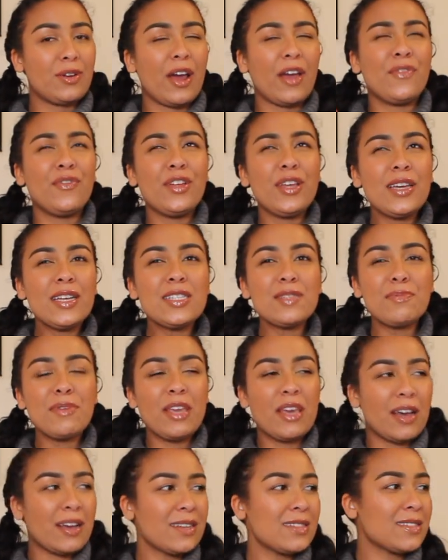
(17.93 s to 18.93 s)
I feel like it's
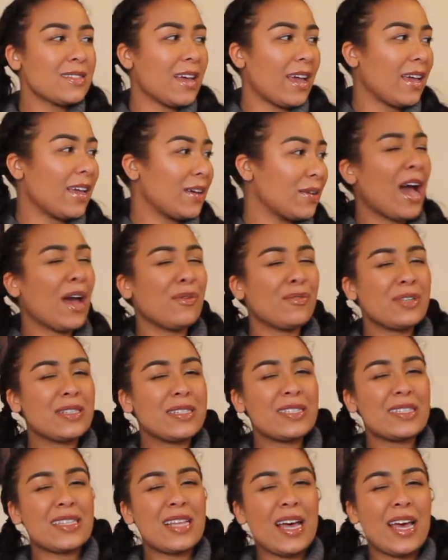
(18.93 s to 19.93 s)
because like I
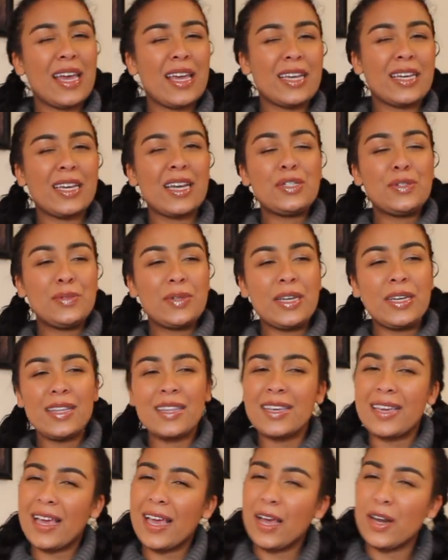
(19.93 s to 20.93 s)
was like doing the
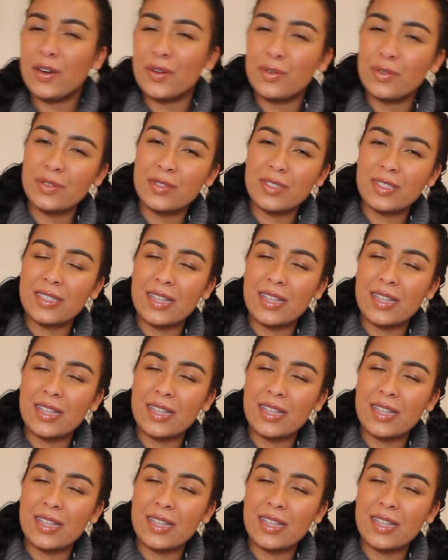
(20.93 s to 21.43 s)
candles,